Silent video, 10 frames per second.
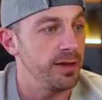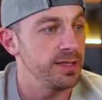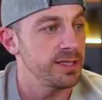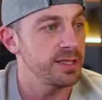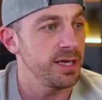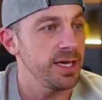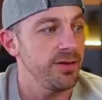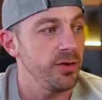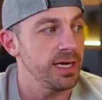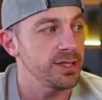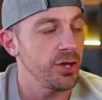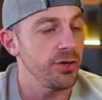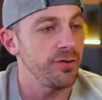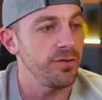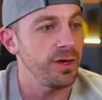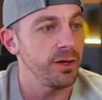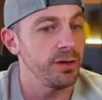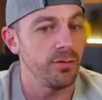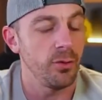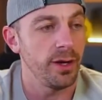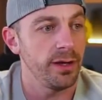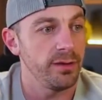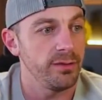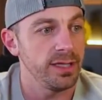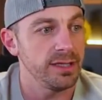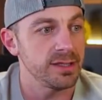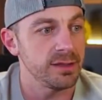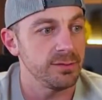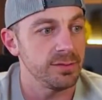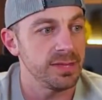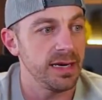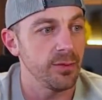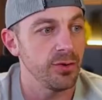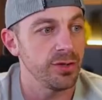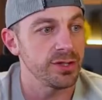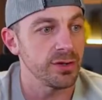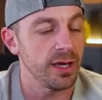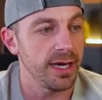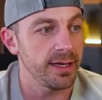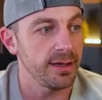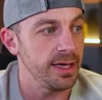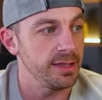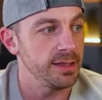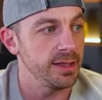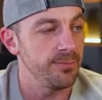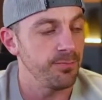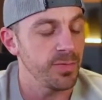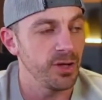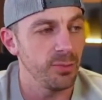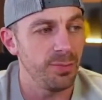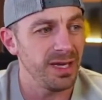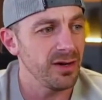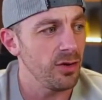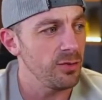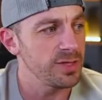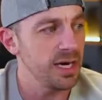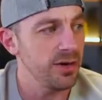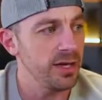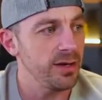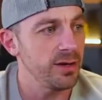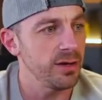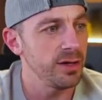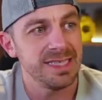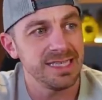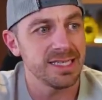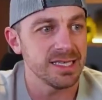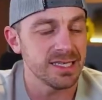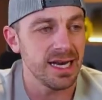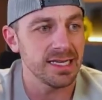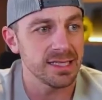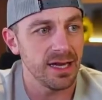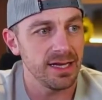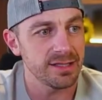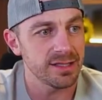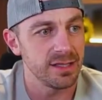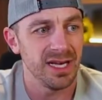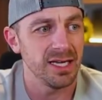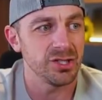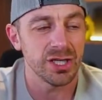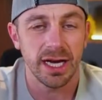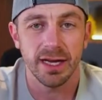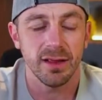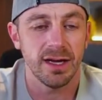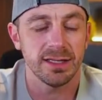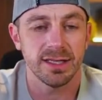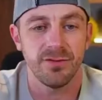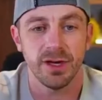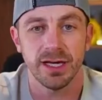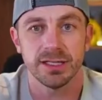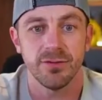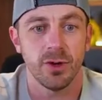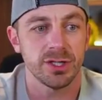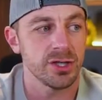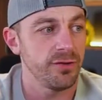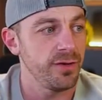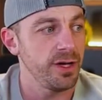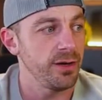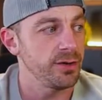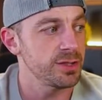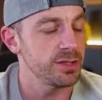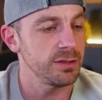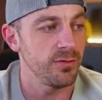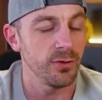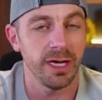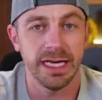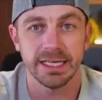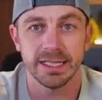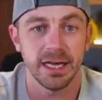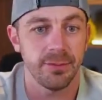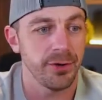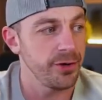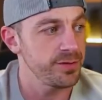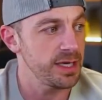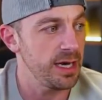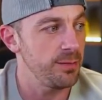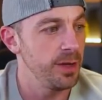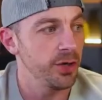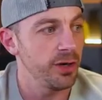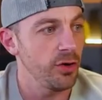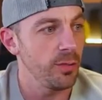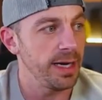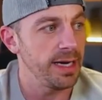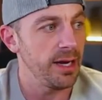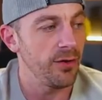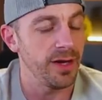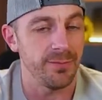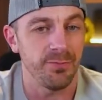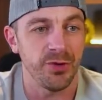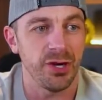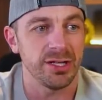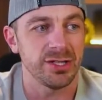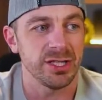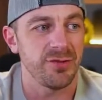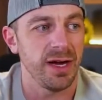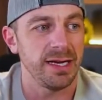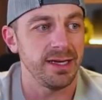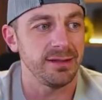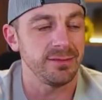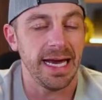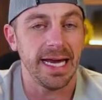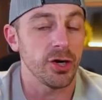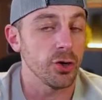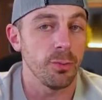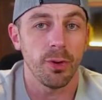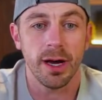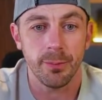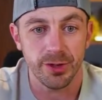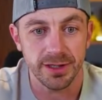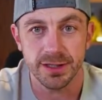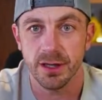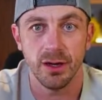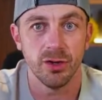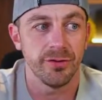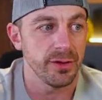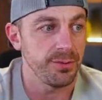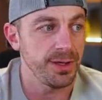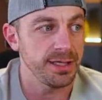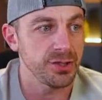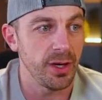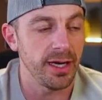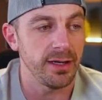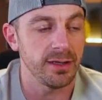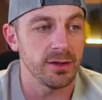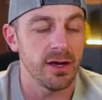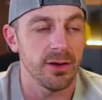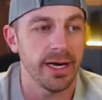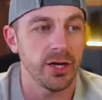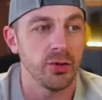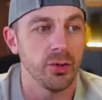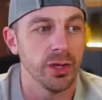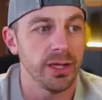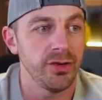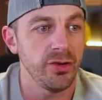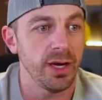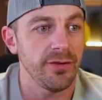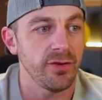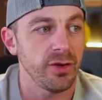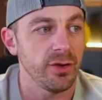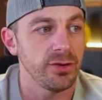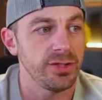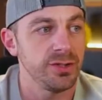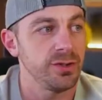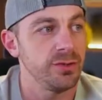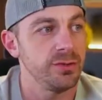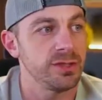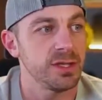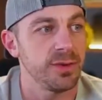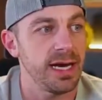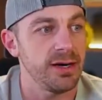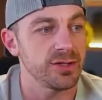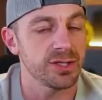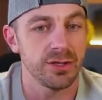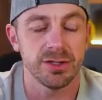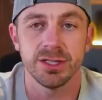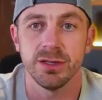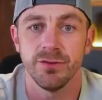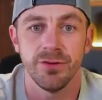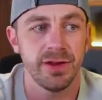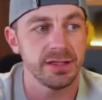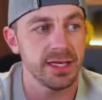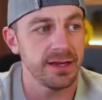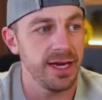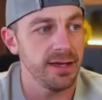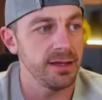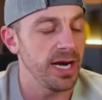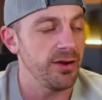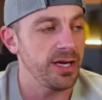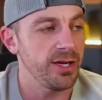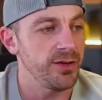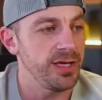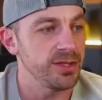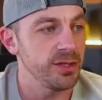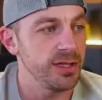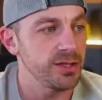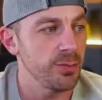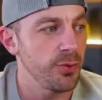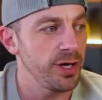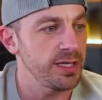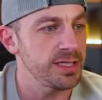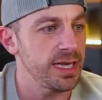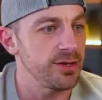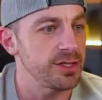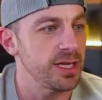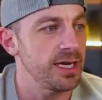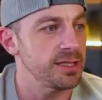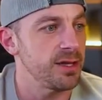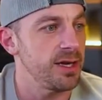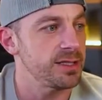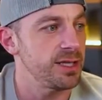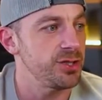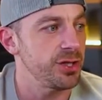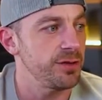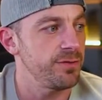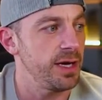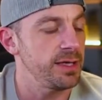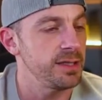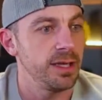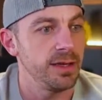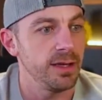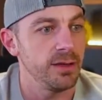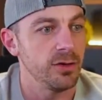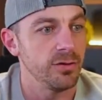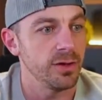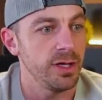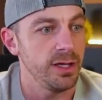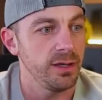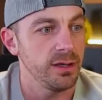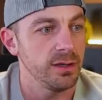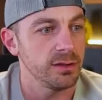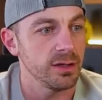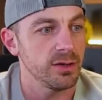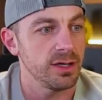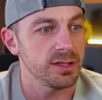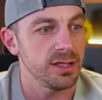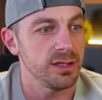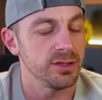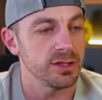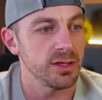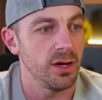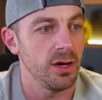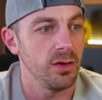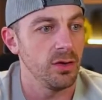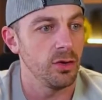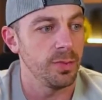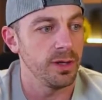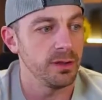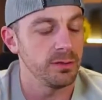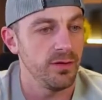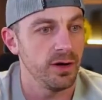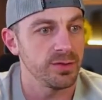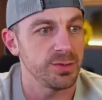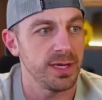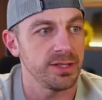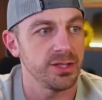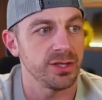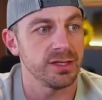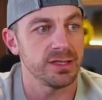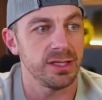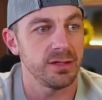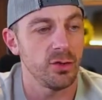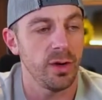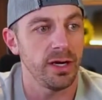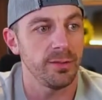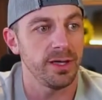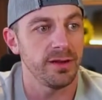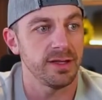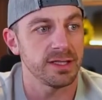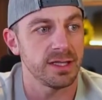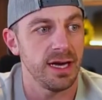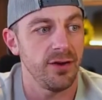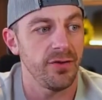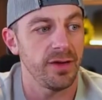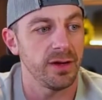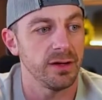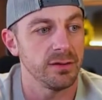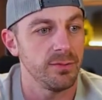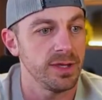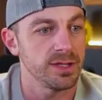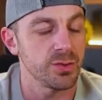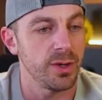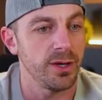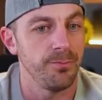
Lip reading: this is going to give you guys a good feel of what these neighborhoods are like. And big homes out here, decent sized lots, not giant lots. If you guys have watched our videos for any extended period of time, you're going to know by now that you're not just finding acre properties all over the place, right? In Colorado, you really do have to go to some of the outskirts for things like that. But out here, these are pretty standard sized lots that you're going to find. And then over here, across here, just all open farm space. You're going to see quite a bit of this out there as well.